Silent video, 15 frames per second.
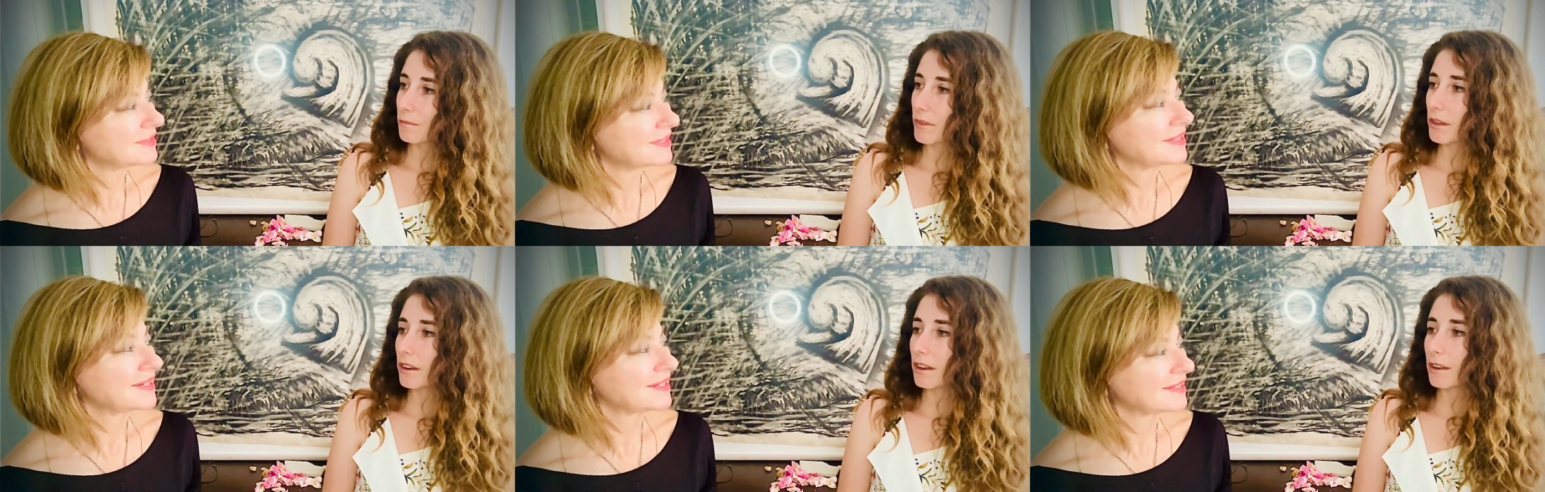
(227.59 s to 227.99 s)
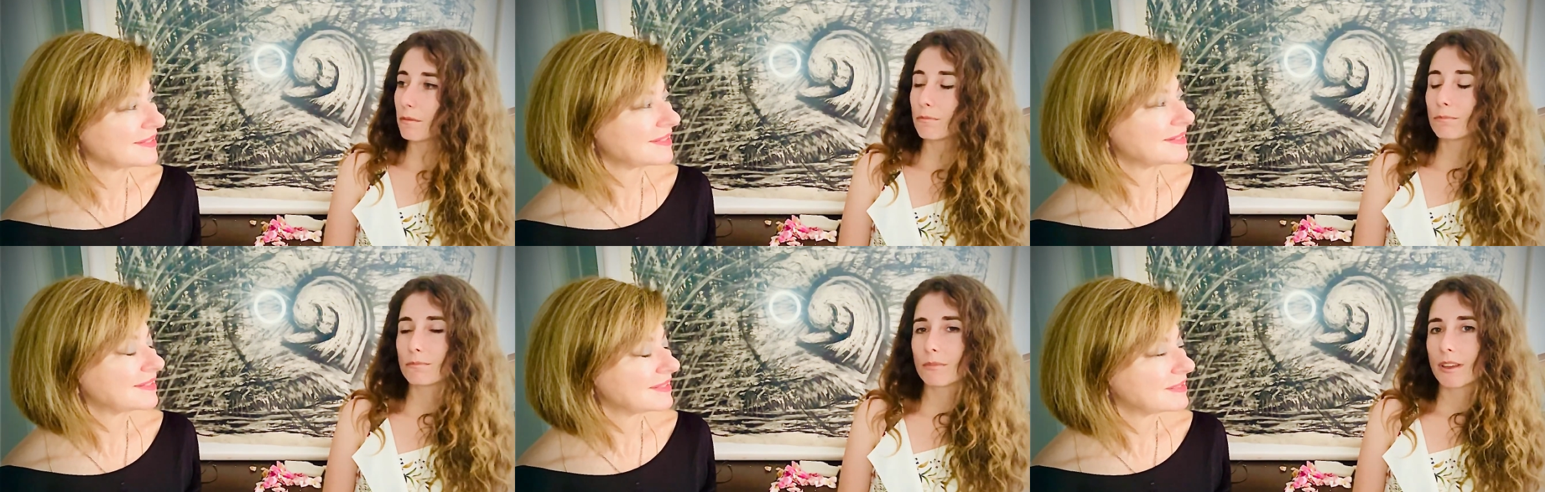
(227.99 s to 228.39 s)
Speaker 1: yeah. And,
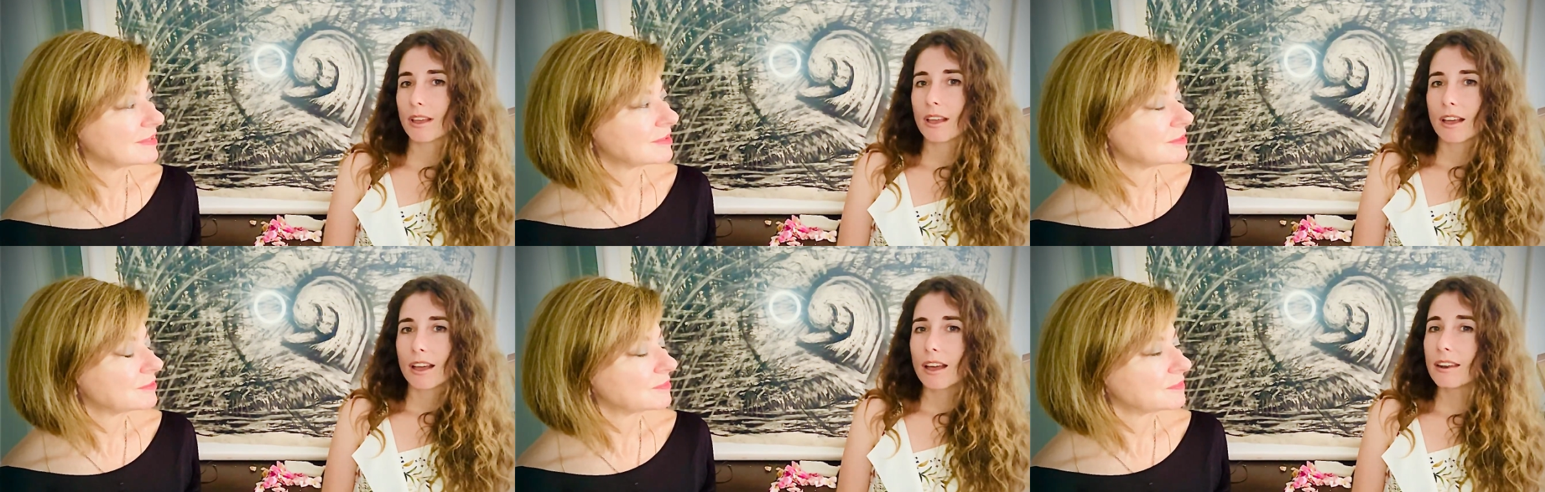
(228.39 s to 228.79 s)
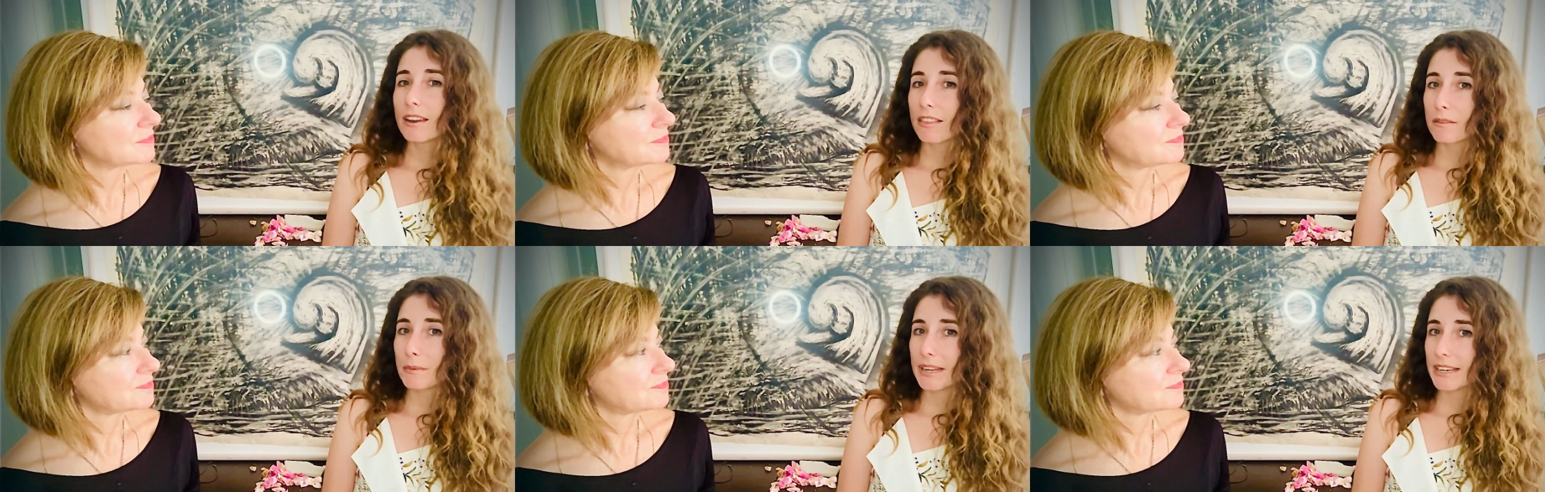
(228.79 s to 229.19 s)
and
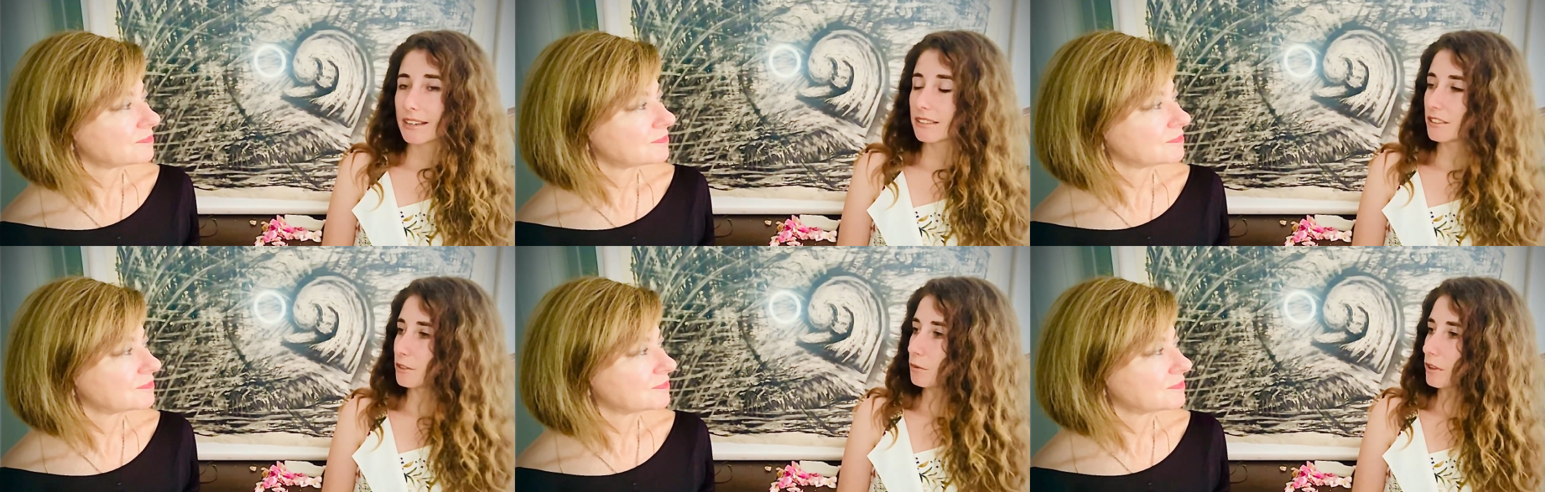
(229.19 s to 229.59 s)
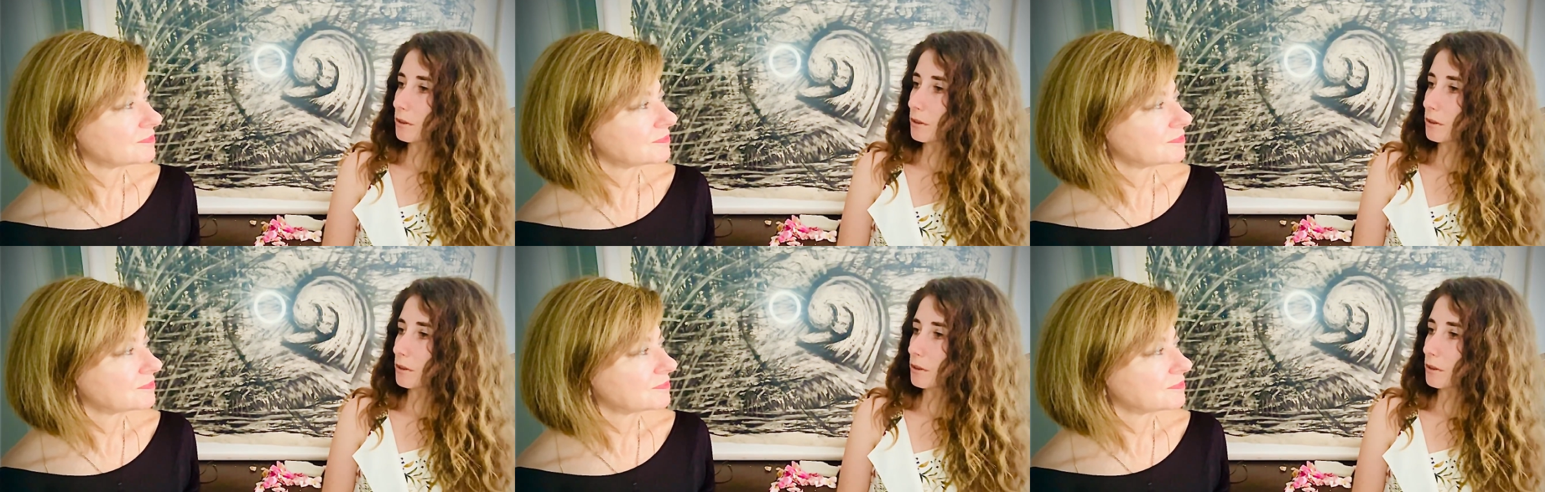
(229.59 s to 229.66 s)
another meeting soon